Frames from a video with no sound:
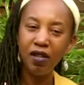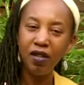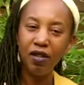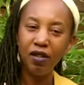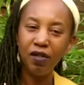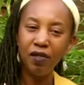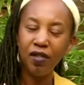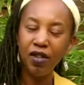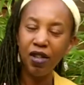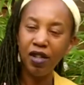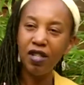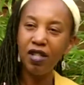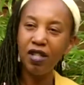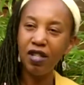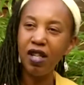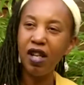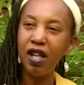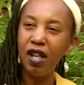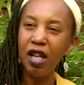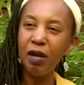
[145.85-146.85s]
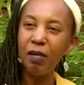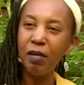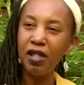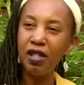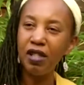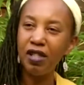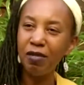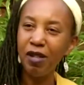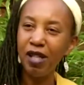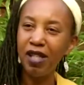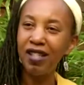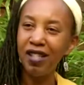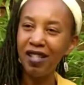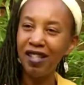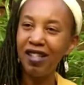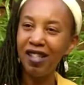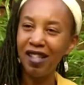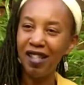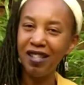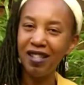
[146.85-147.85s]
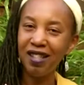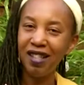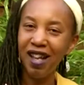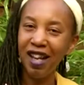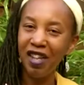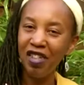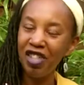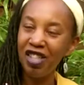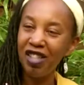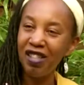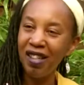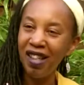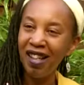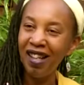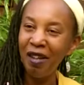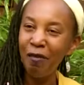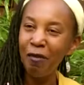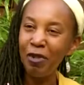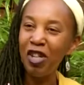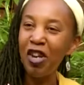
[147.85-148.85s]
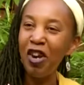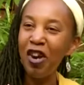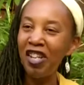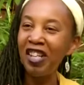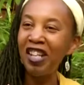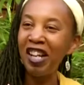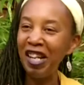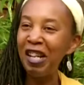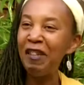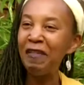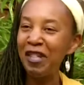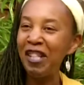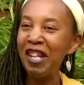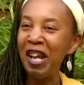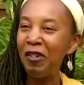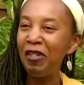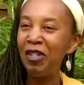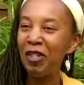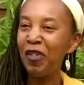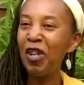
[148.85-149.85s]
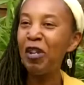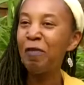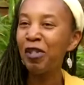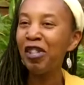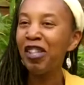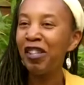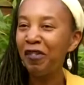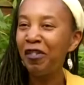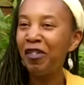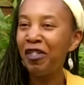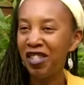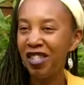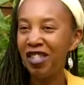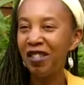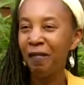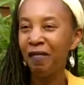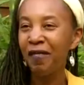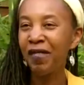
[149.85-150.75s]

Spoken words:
the first time in 20 years I actually was earning a living out of human givens.